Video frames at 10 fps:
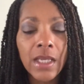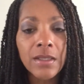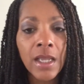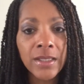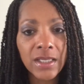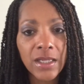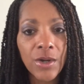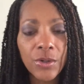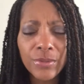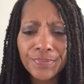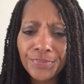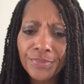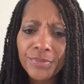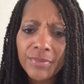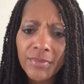And so
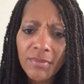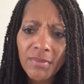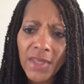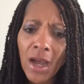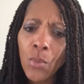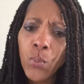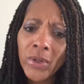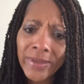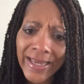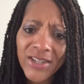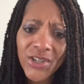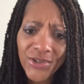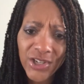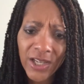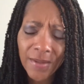
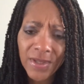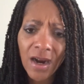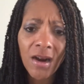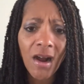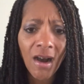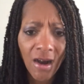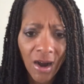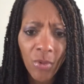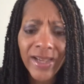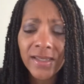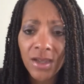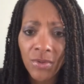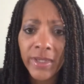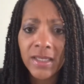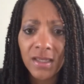relationships are always
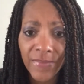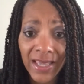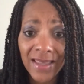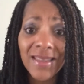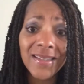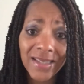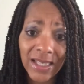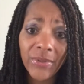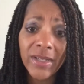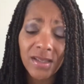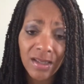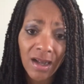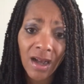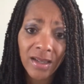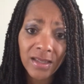going to be the secret
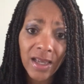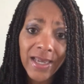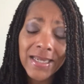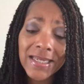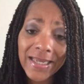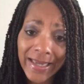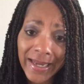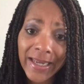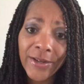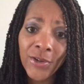sauce to getting new